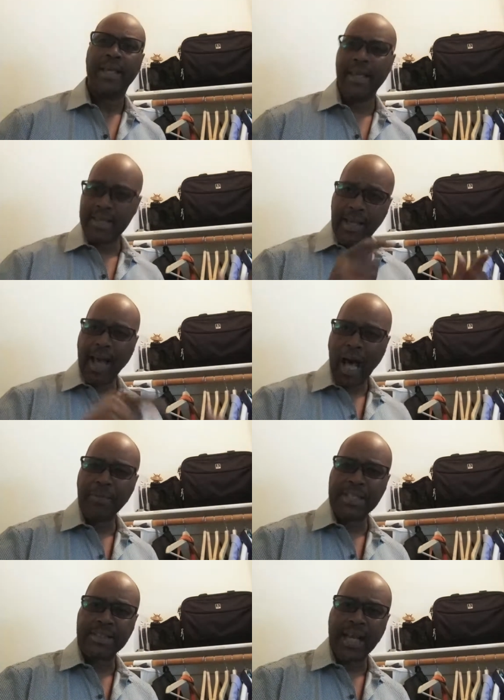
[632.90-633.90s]
in the
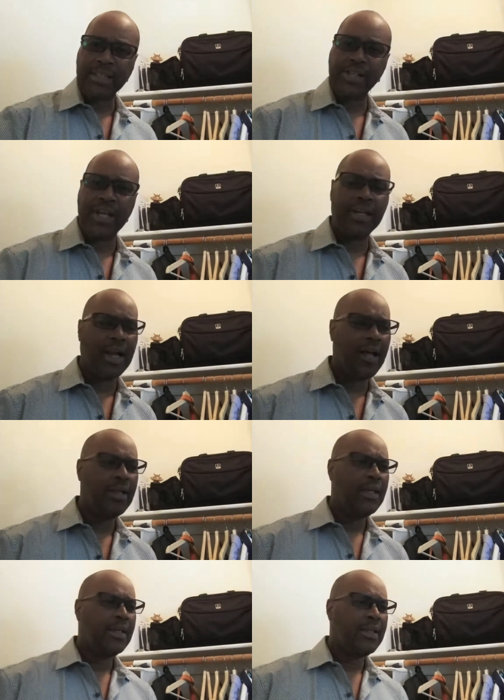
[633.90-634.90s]
comment section, and
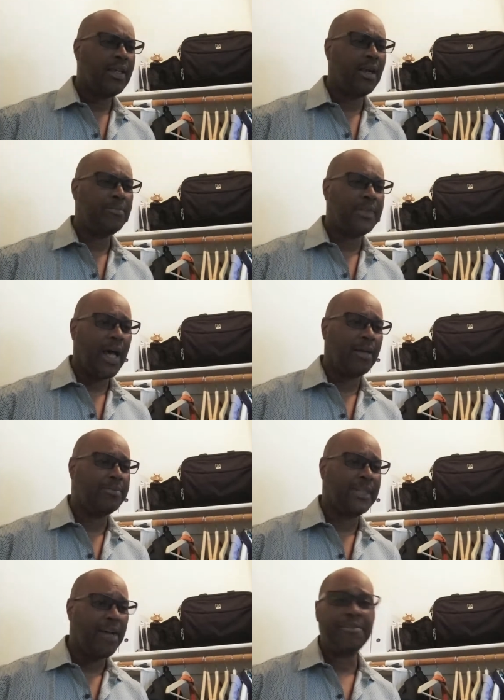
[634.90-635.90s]
I'm
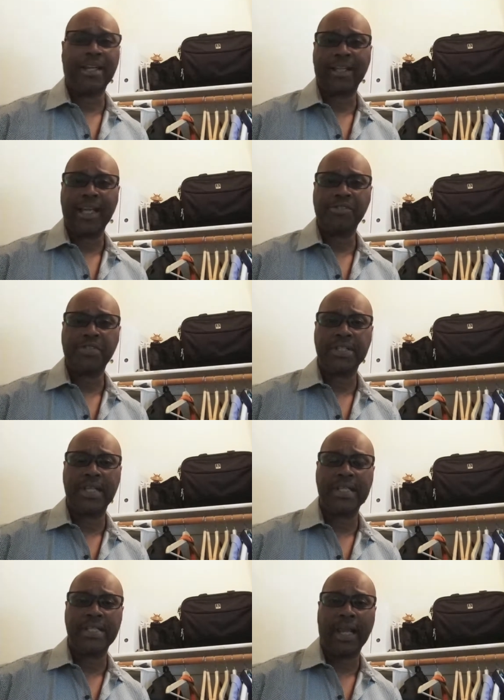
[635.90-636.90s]
definitely
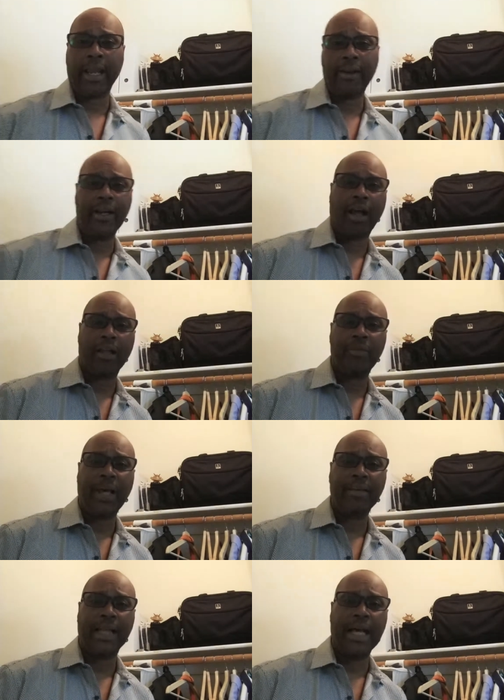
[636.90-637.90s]
interested to hearing all
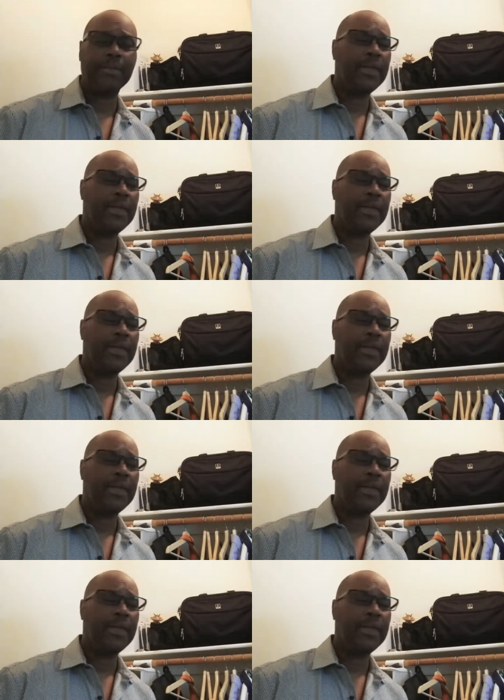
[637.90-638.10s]
about that.